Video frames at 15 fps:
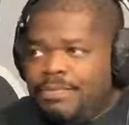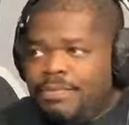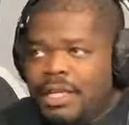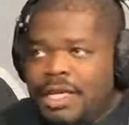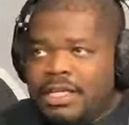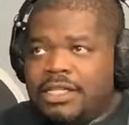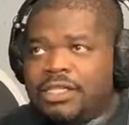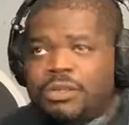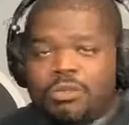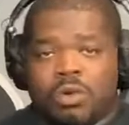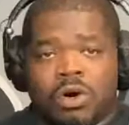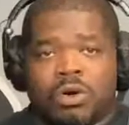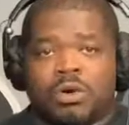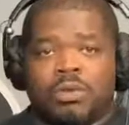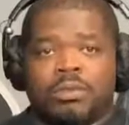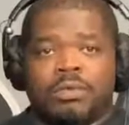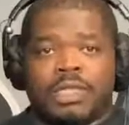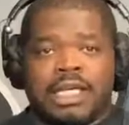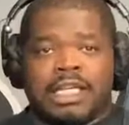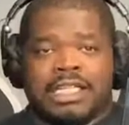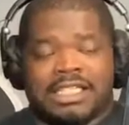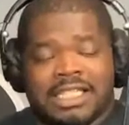in this world?
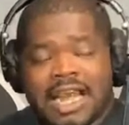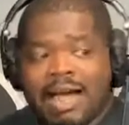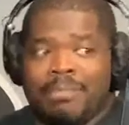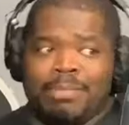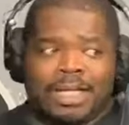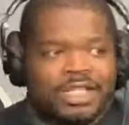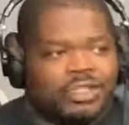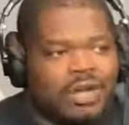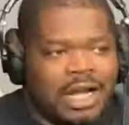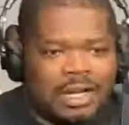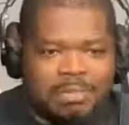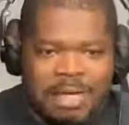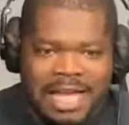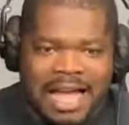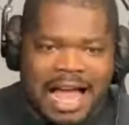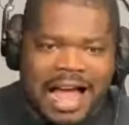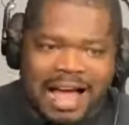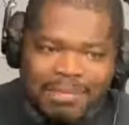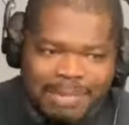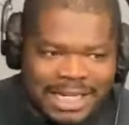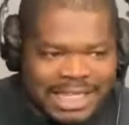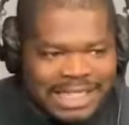And it's not me trying to be
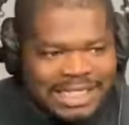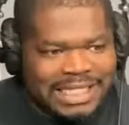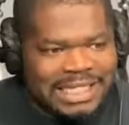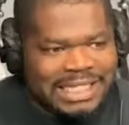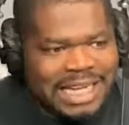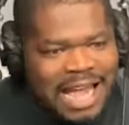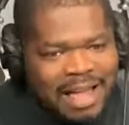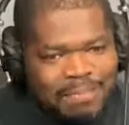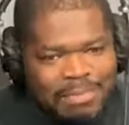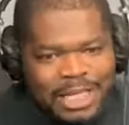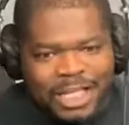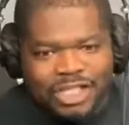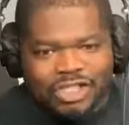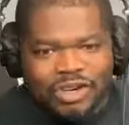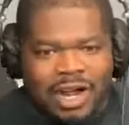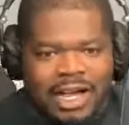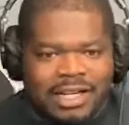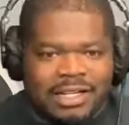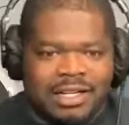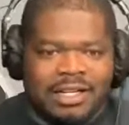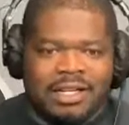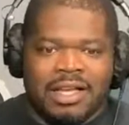ominous. It's not me trying
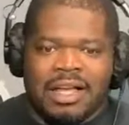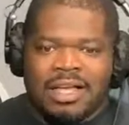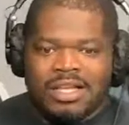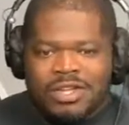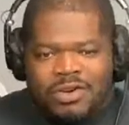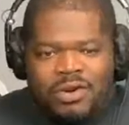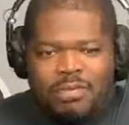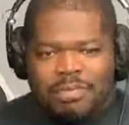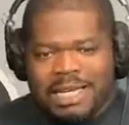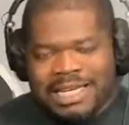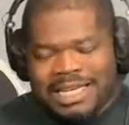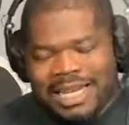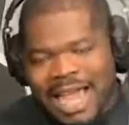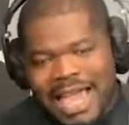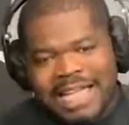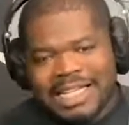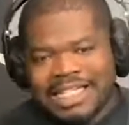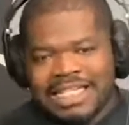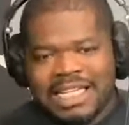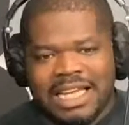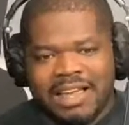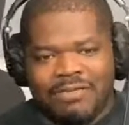to, be
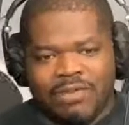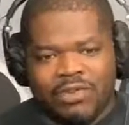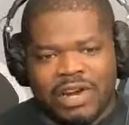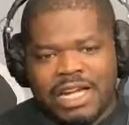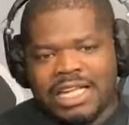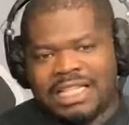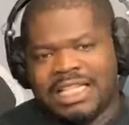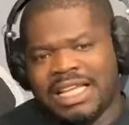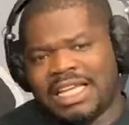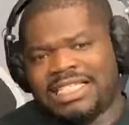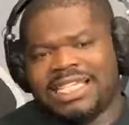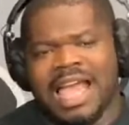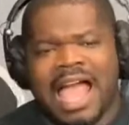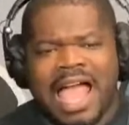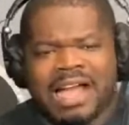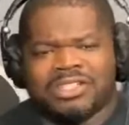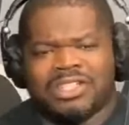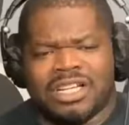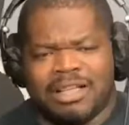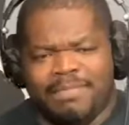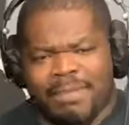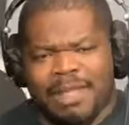negative or anything. It's
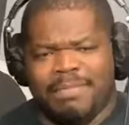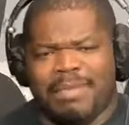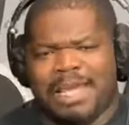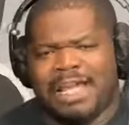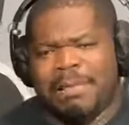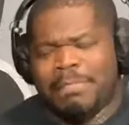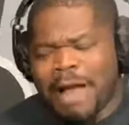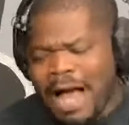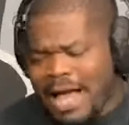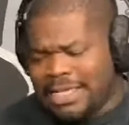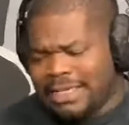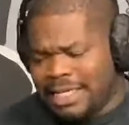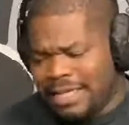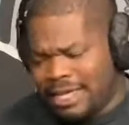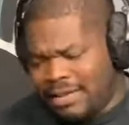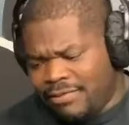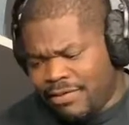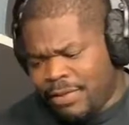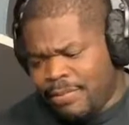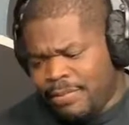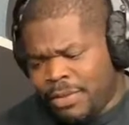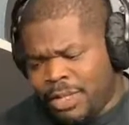actually me being positive.
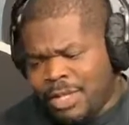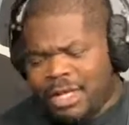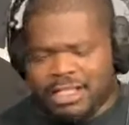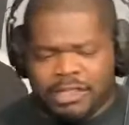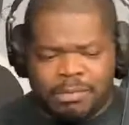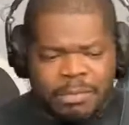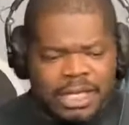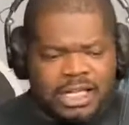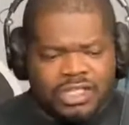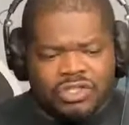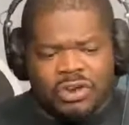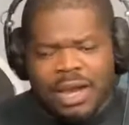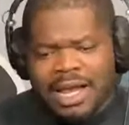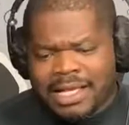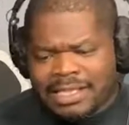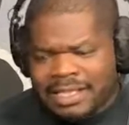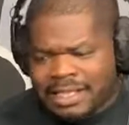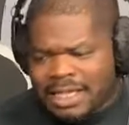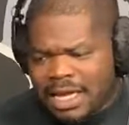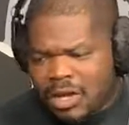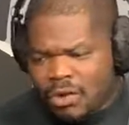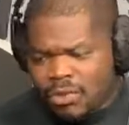It's me trying to
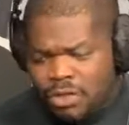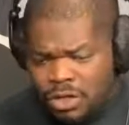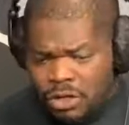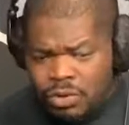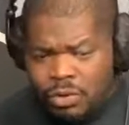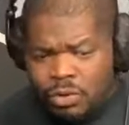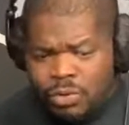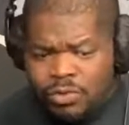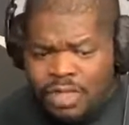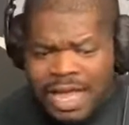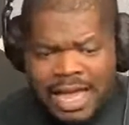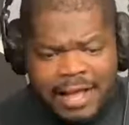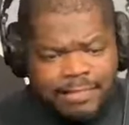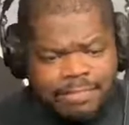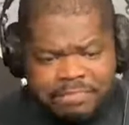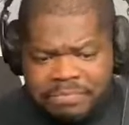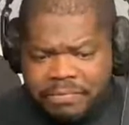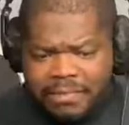tell you that